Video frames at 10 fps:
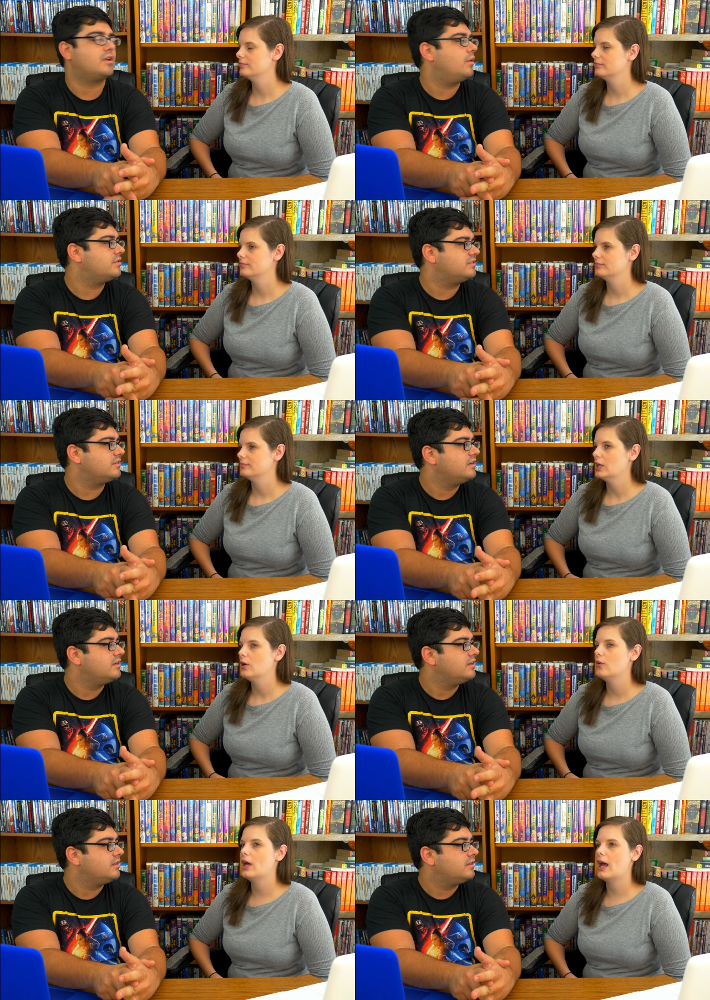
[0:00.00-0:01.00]
Speaker 1: So I wasn't.
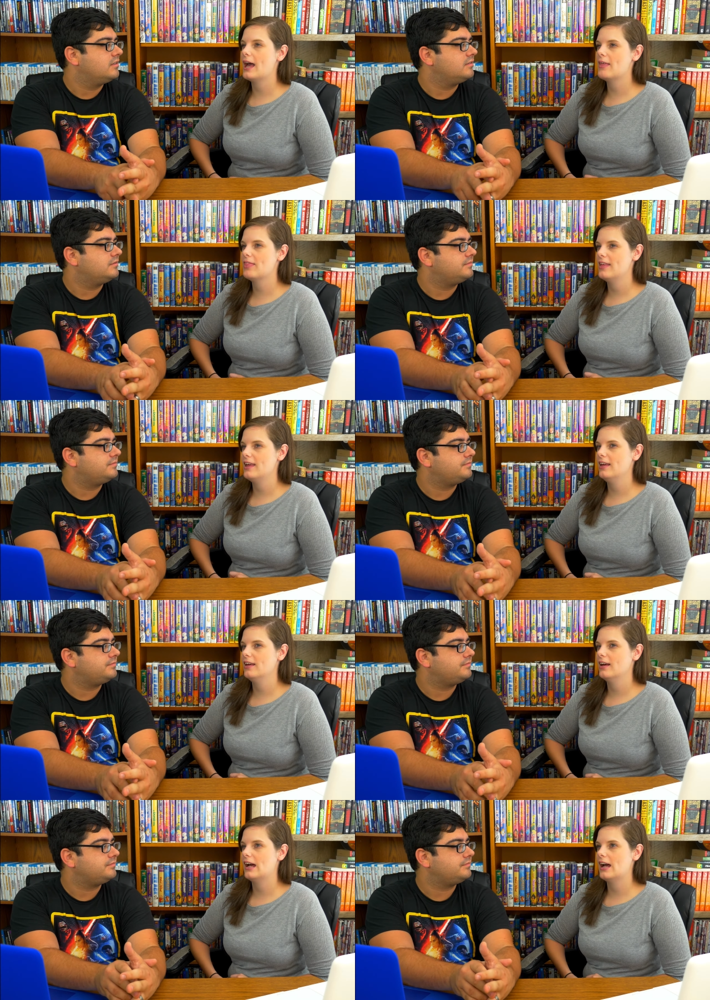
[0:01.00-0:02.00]
Speaker 2: Wait, I
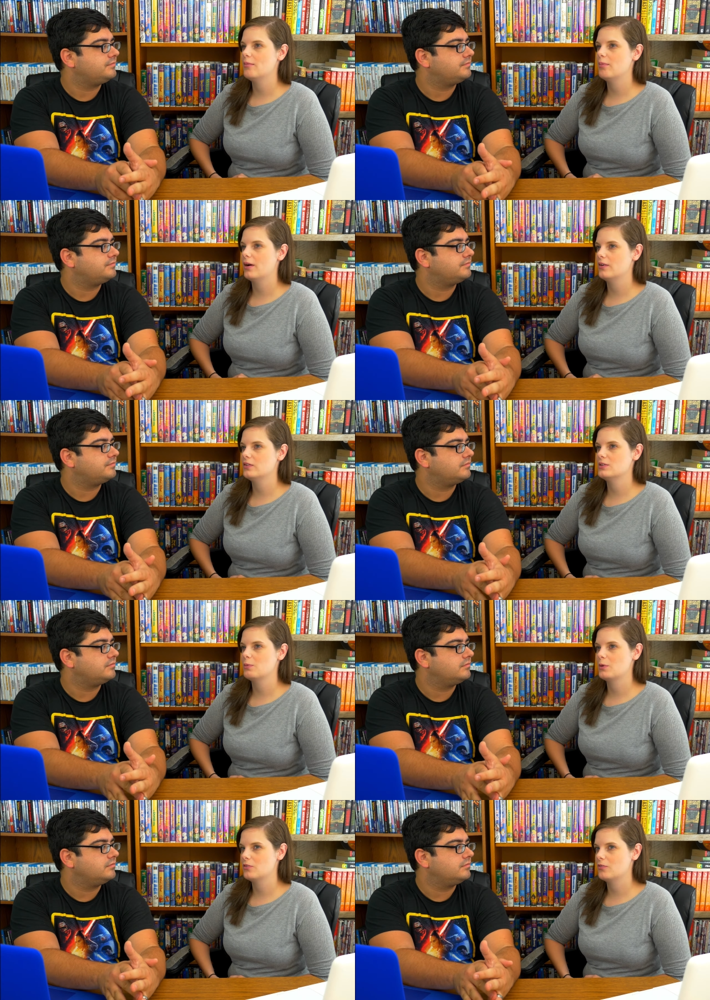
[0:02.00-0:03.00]
think I borrowed
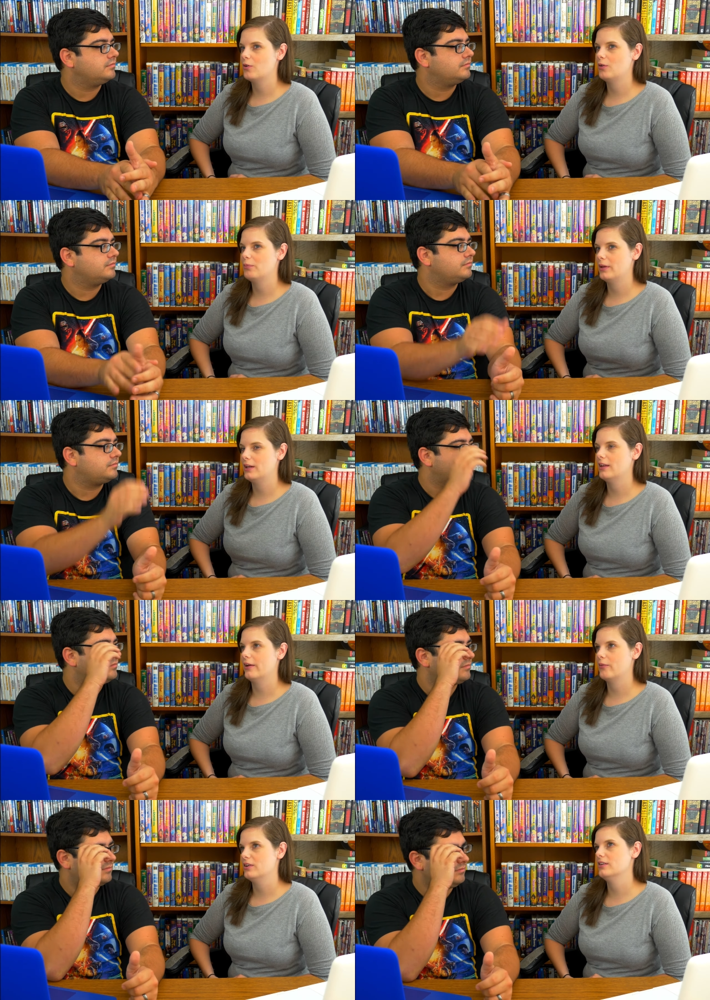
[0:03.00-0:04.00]
someone's phone and played it
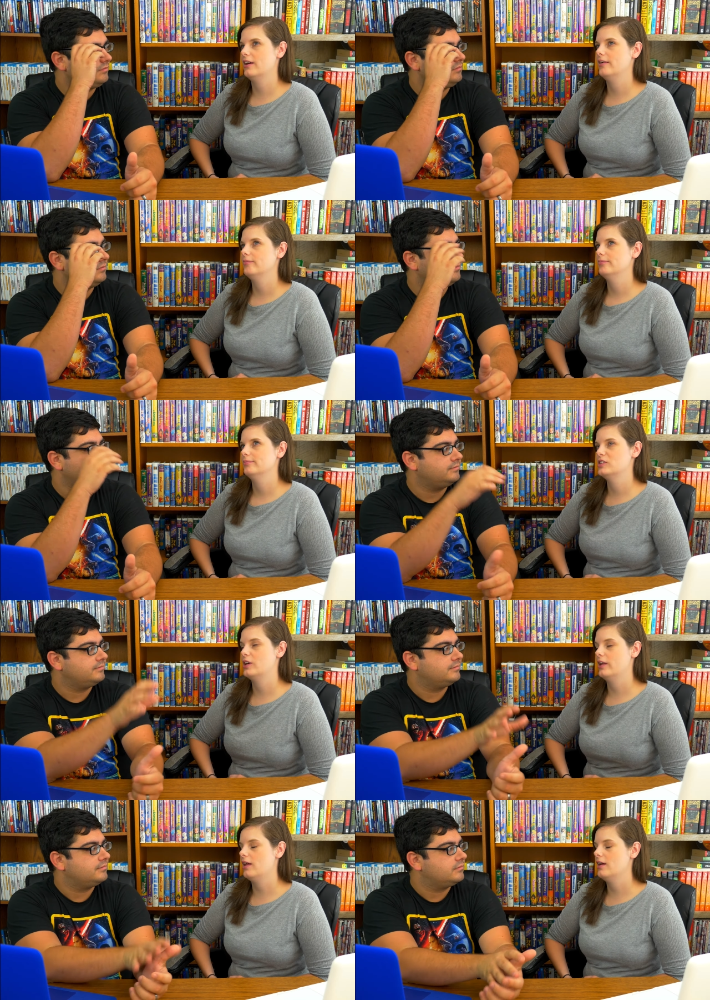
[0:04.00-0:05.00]
like one time. So
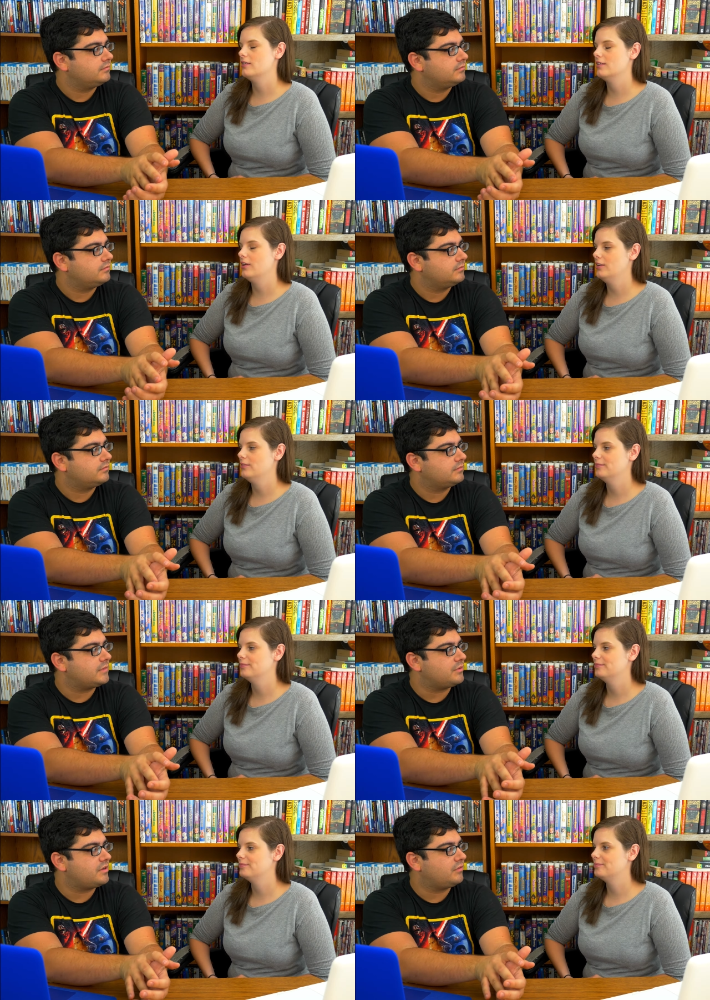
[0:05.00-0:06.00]
I lied, sorry.
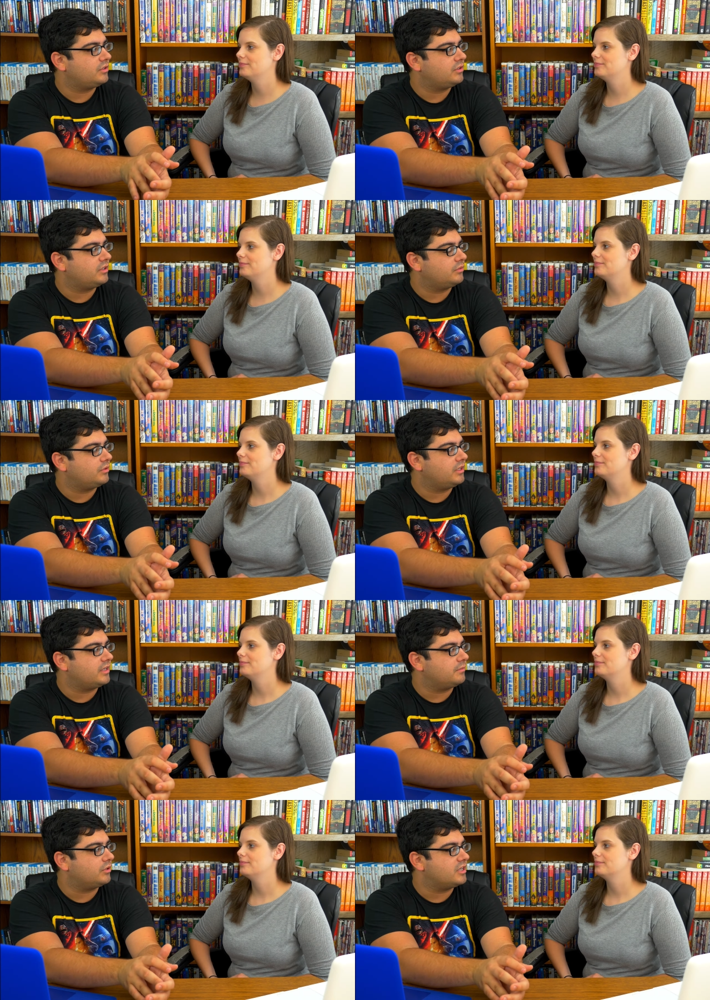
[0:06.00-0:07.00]
Speaker 1: I was never really, really
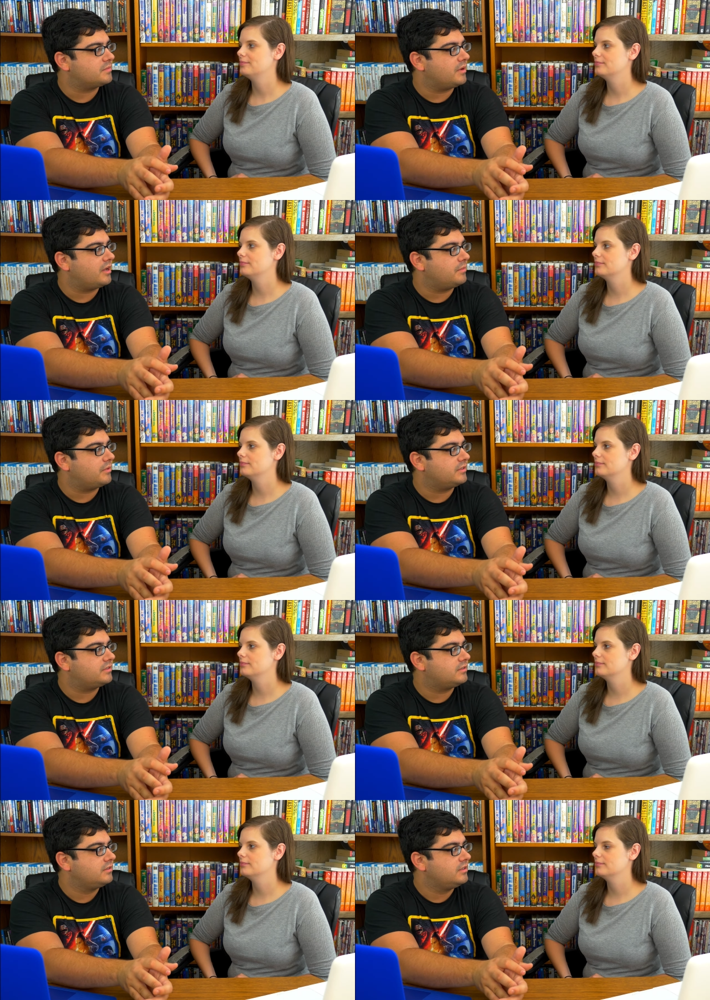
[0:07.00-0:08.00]
impressed by it, but
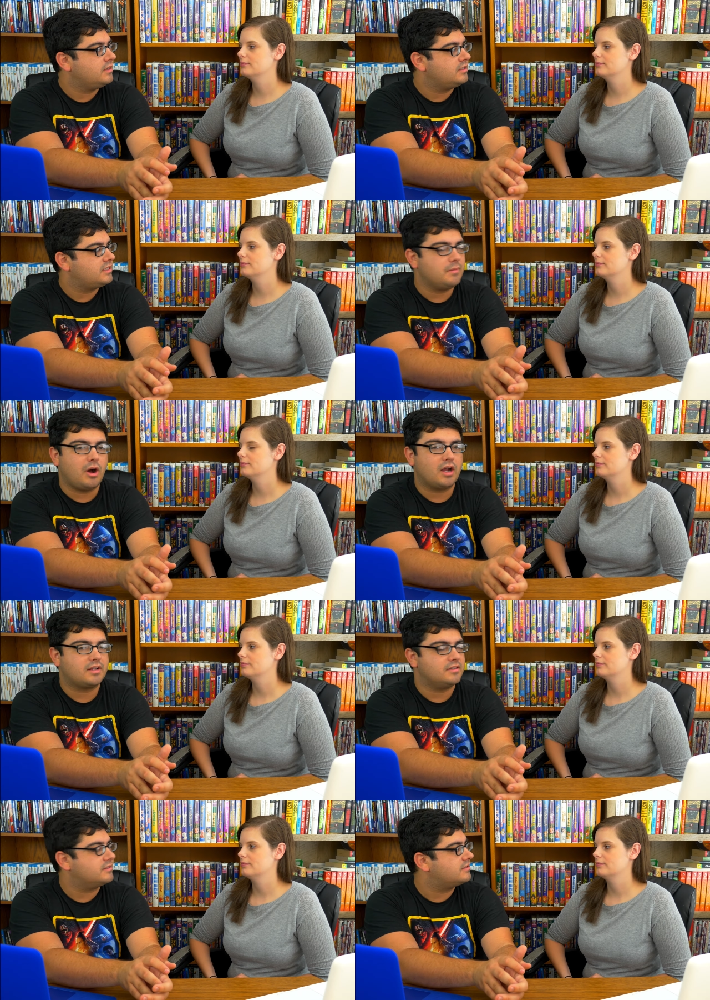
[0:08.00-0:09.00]
Tim
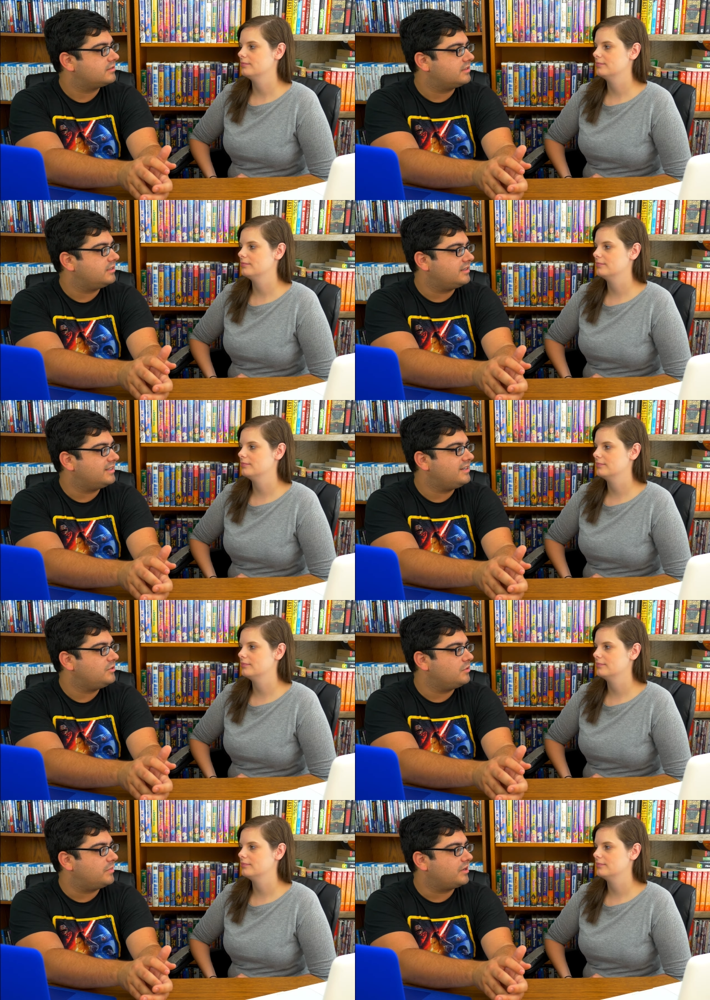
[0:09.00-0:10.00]
Hawkins th- didn't he
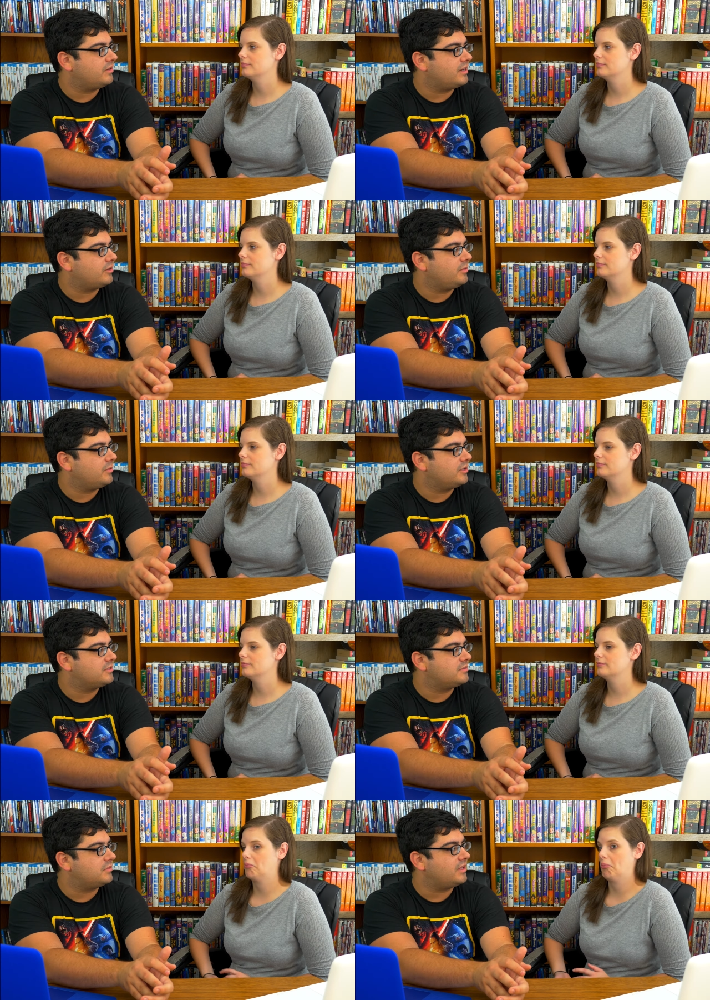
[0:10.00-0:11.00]
do a bit on Angry
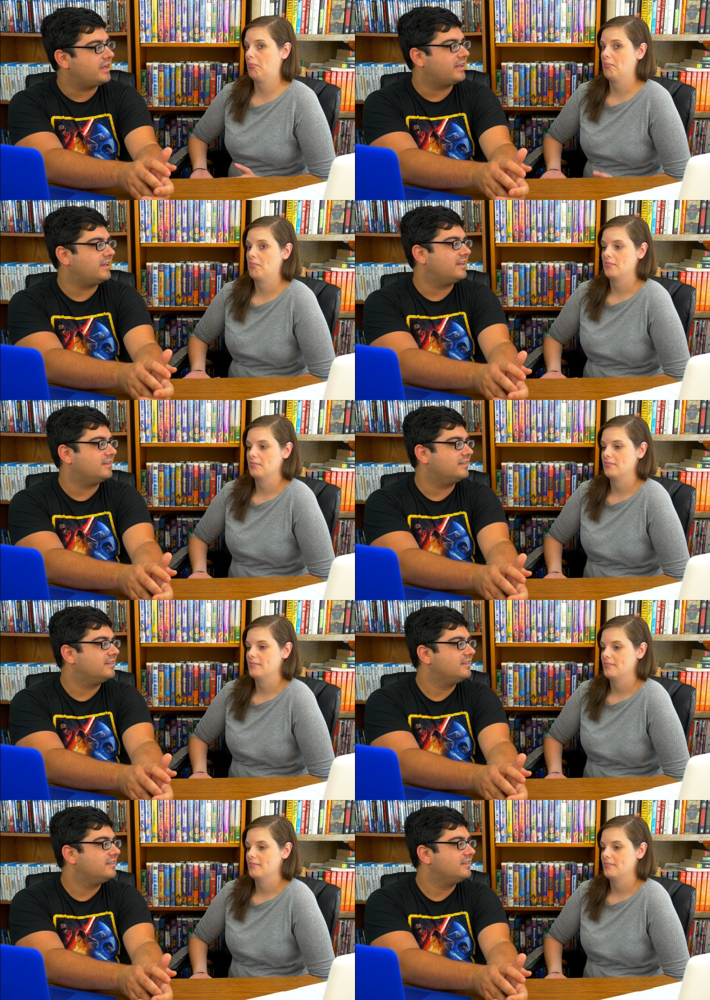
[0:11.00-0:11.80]
Birds and playing it? And